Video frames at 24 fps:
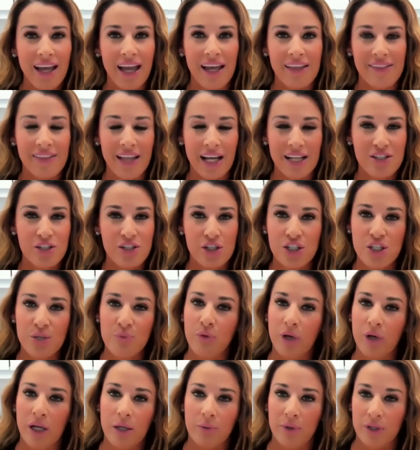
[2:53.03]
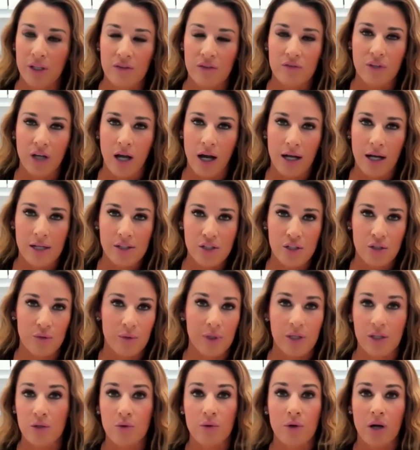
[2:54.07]
and that's just the point where you've got to
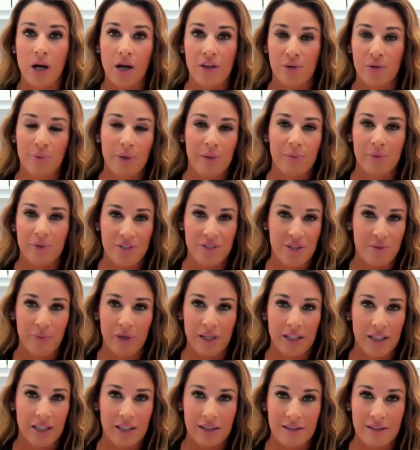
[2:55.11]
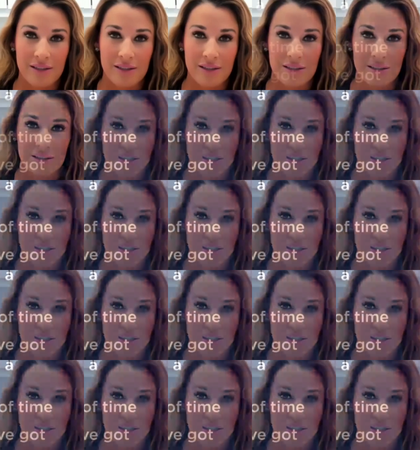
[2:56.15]
ignore other people's opinions and